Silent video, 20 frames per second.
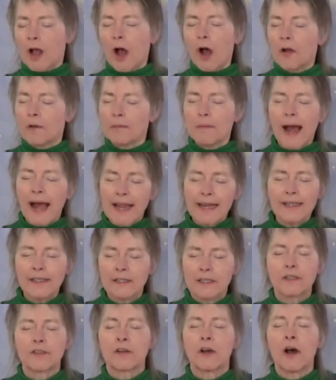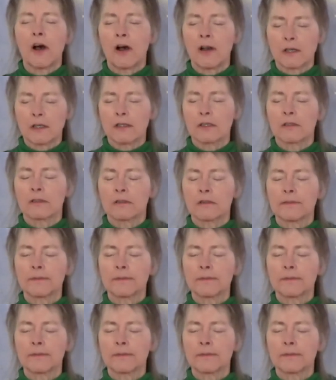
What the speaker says: on mind talk.